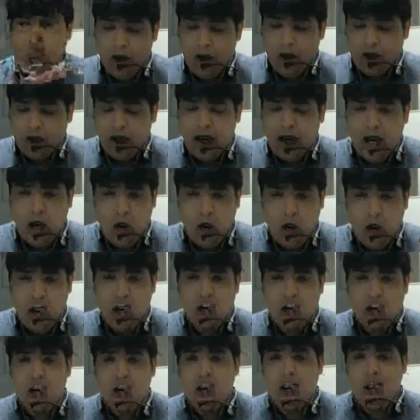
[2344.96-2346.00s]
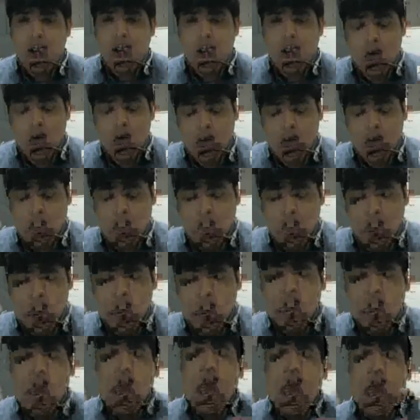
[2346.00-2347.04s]
So after allocation and
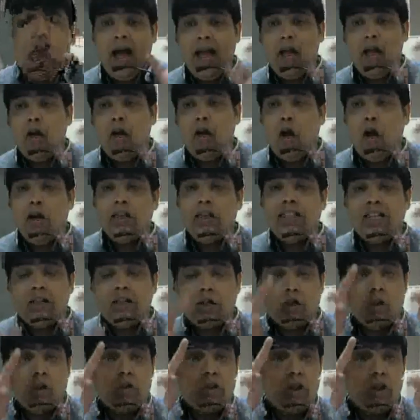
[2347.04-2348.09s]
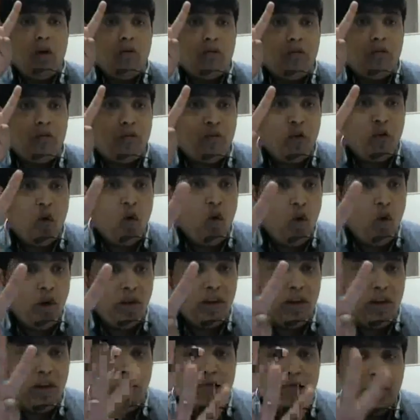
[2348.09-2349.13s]
apportionment, I got a total of
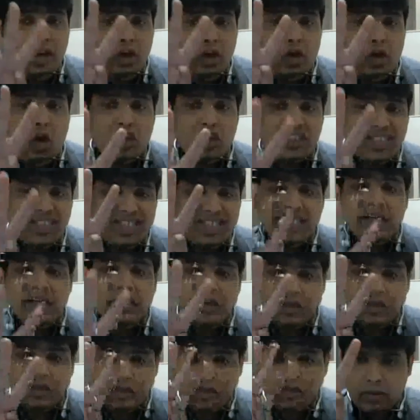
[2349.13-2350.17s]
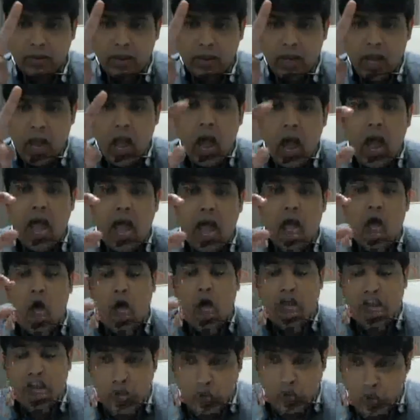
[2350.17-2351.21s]
4 different cost center.
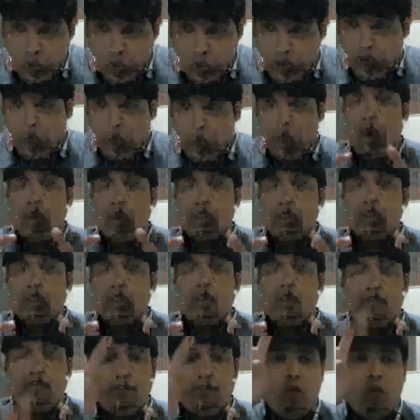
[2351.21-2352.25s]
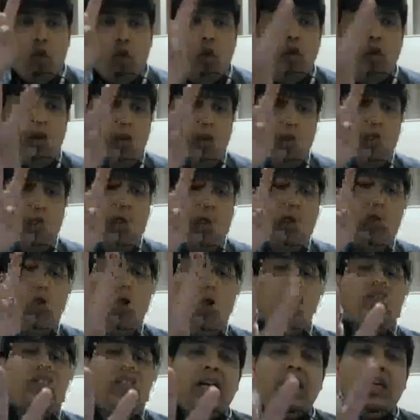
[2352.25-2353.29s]
I got the total cost of 4
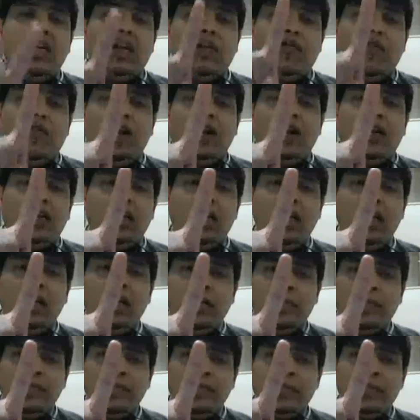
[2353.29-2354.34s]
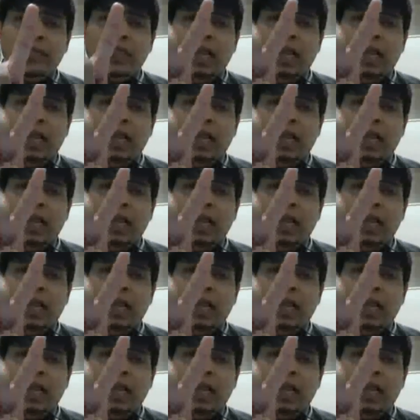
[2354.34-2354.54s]
different cost center: factory,